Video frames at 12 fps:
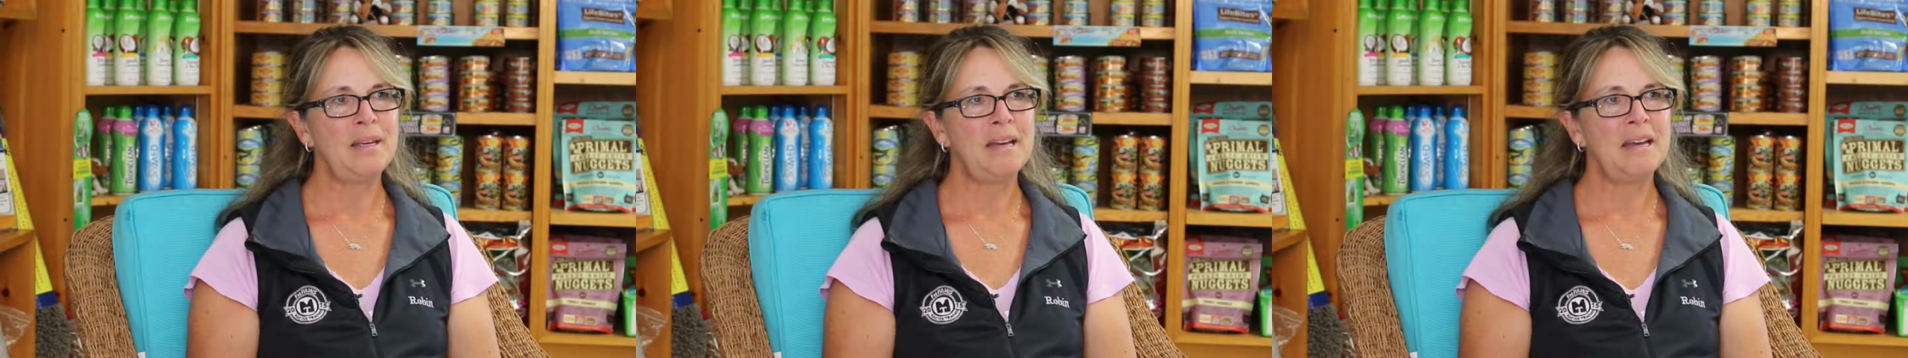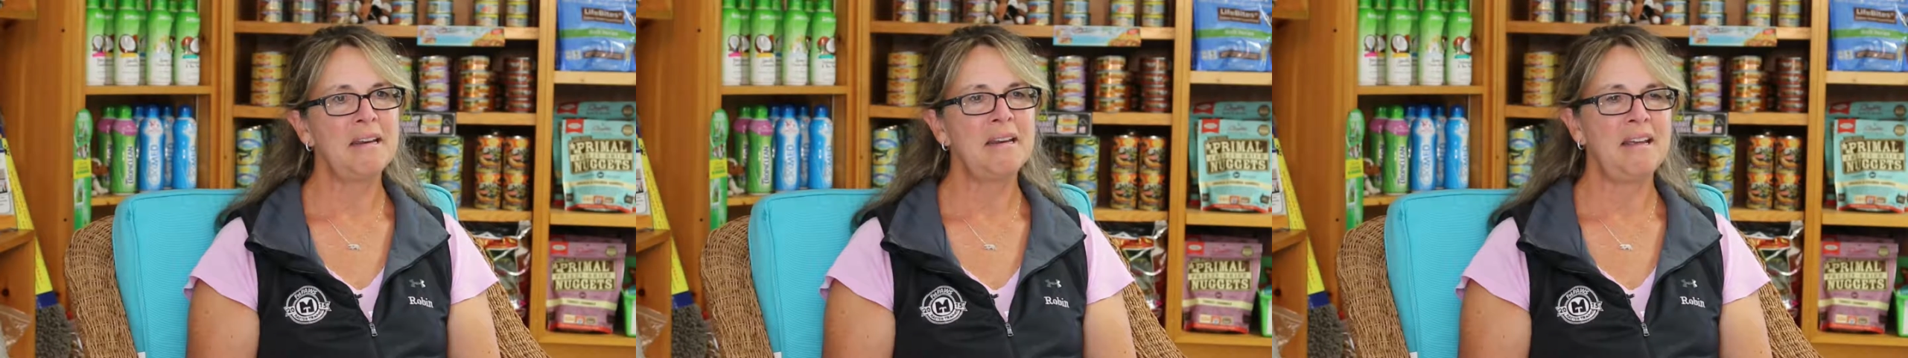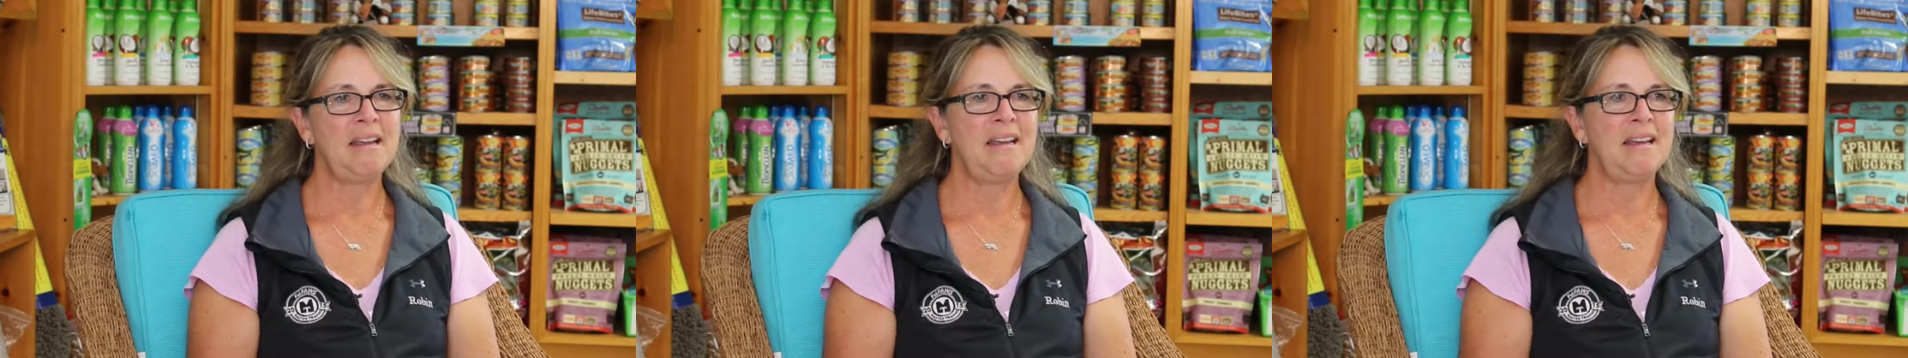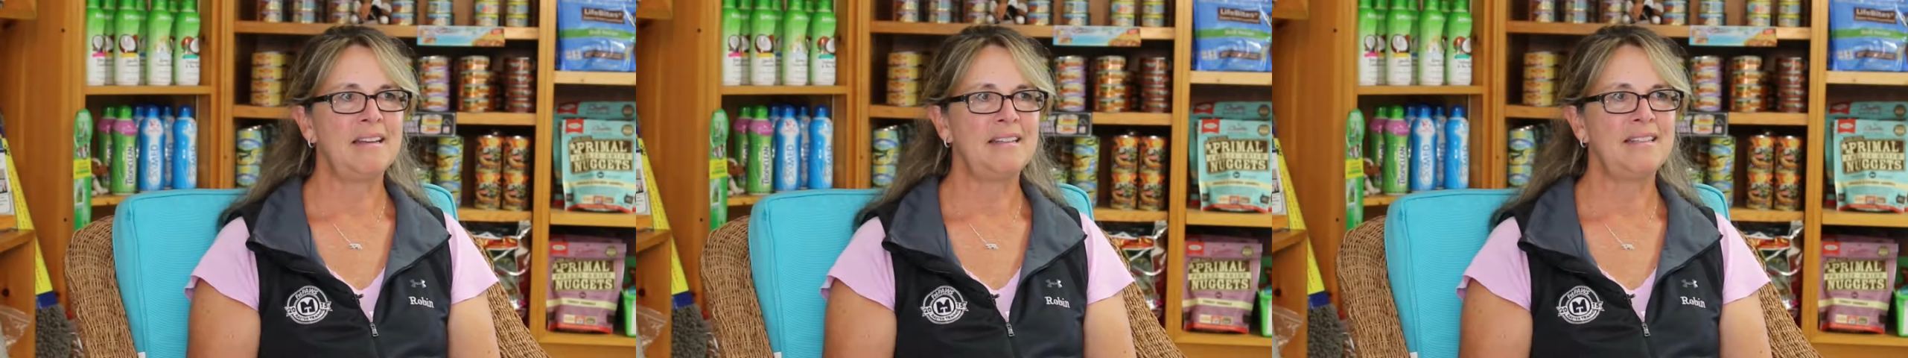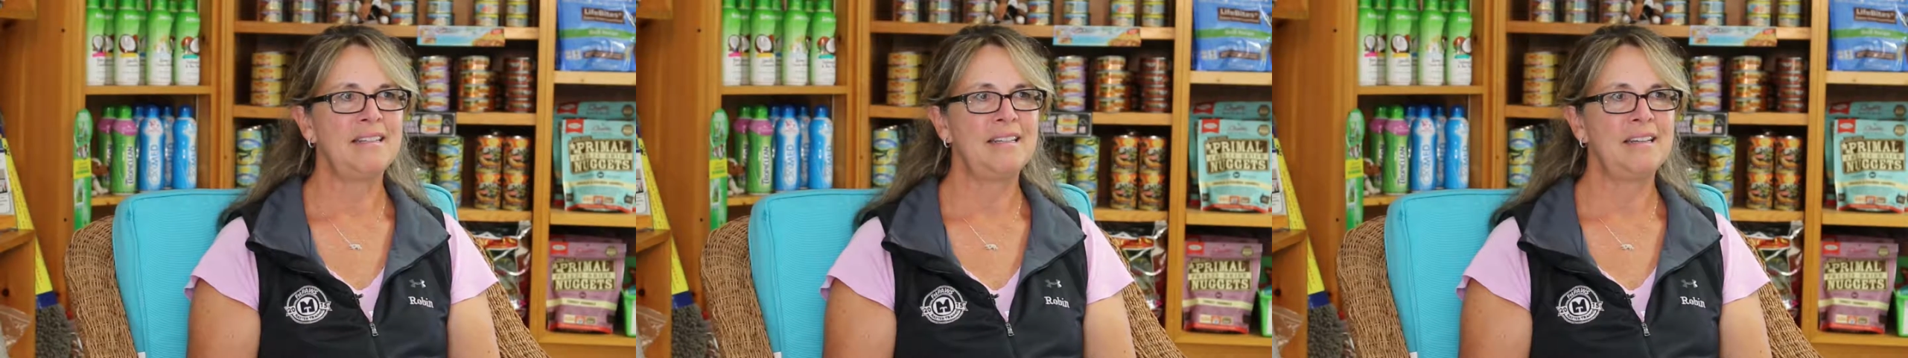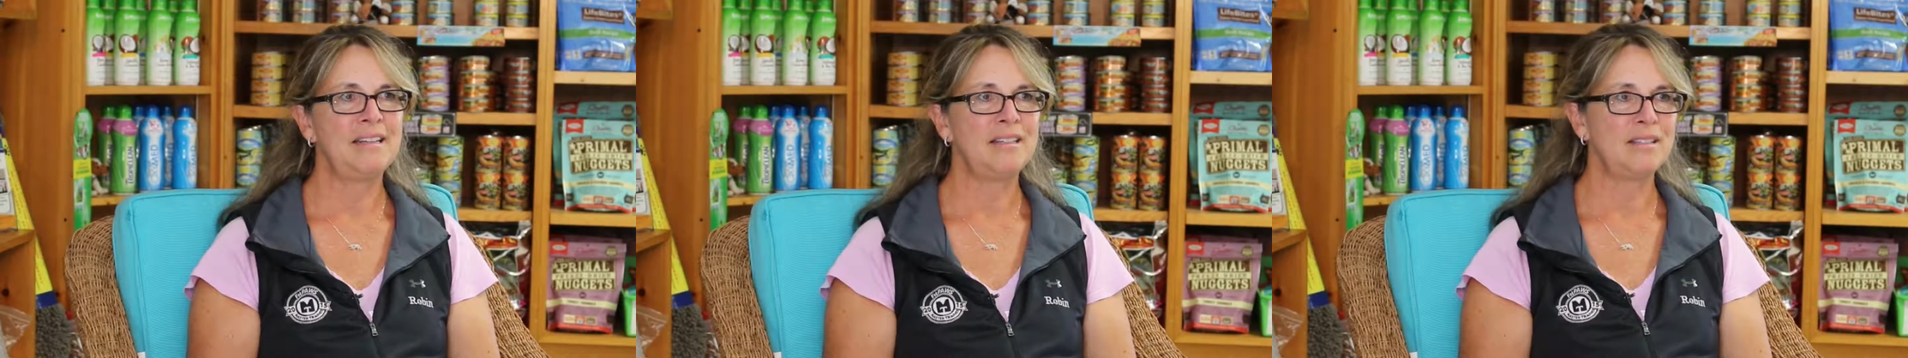in and
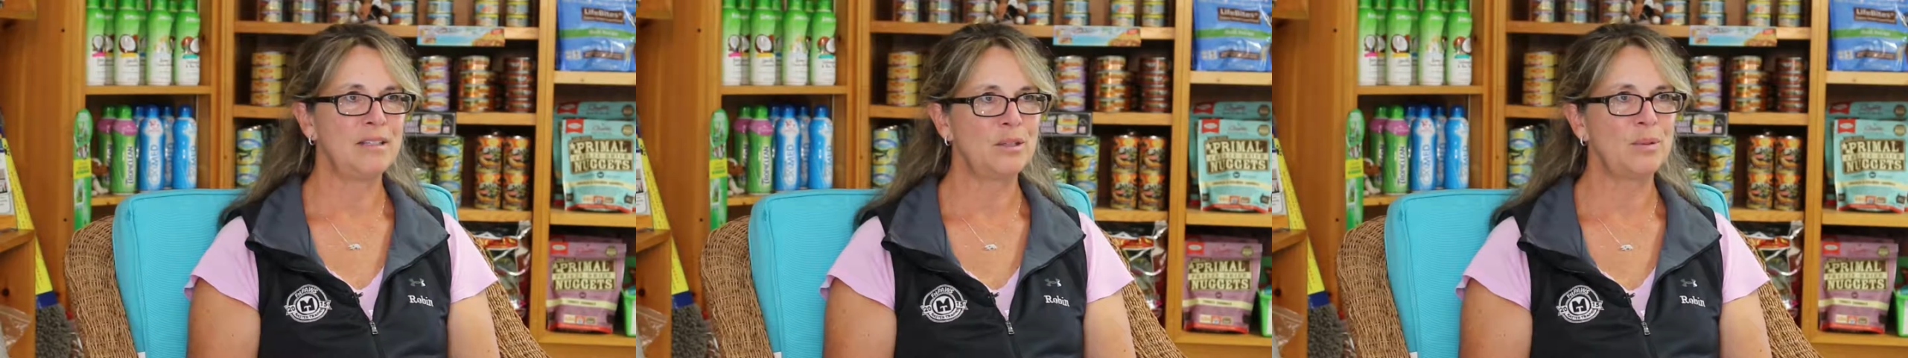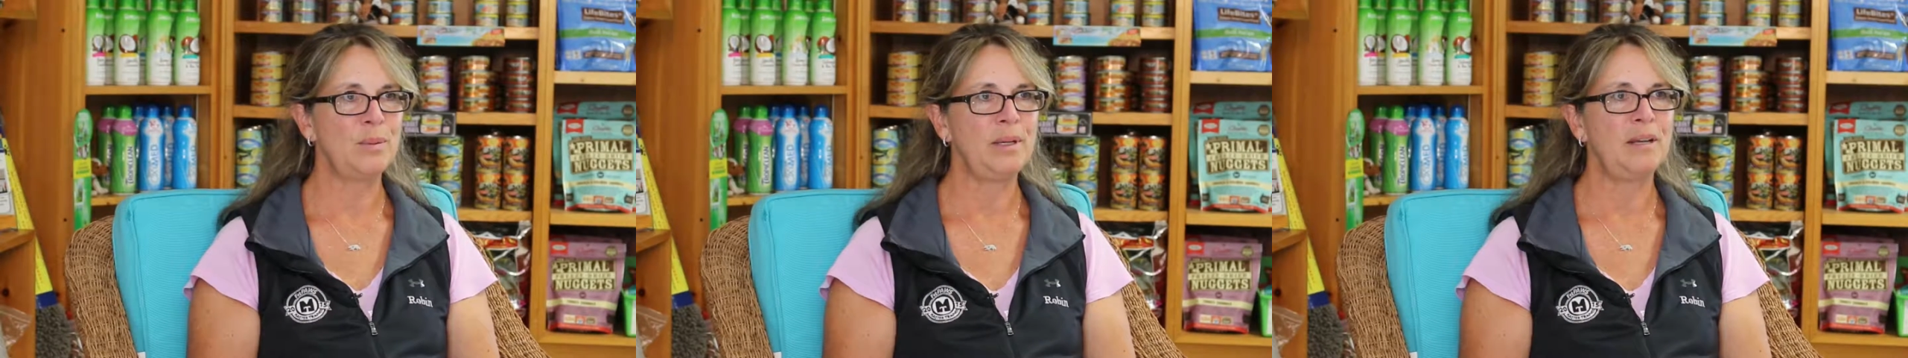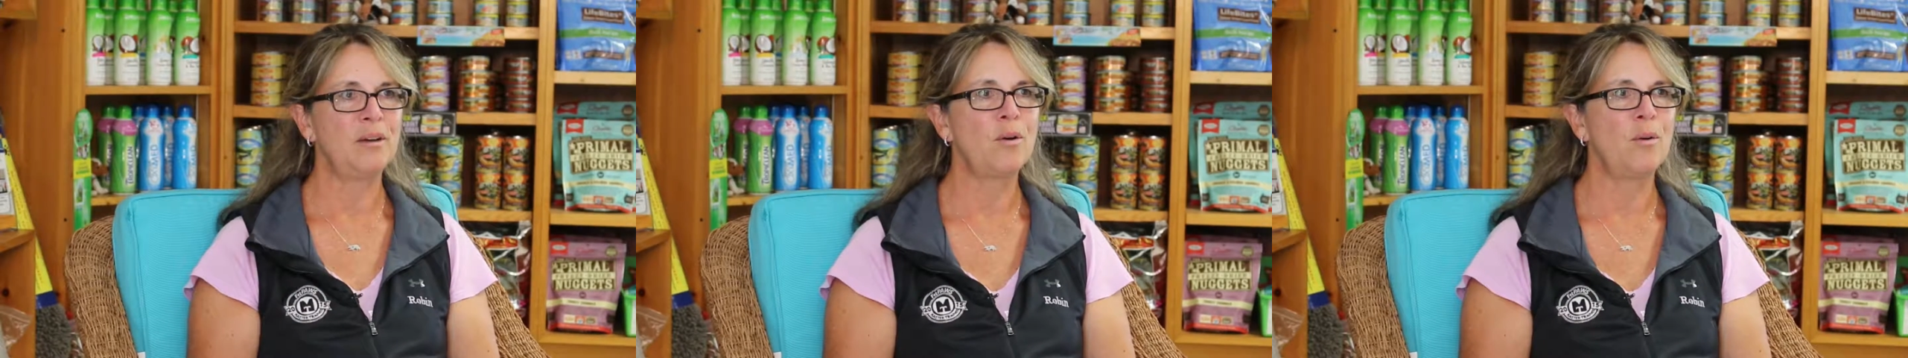did a six week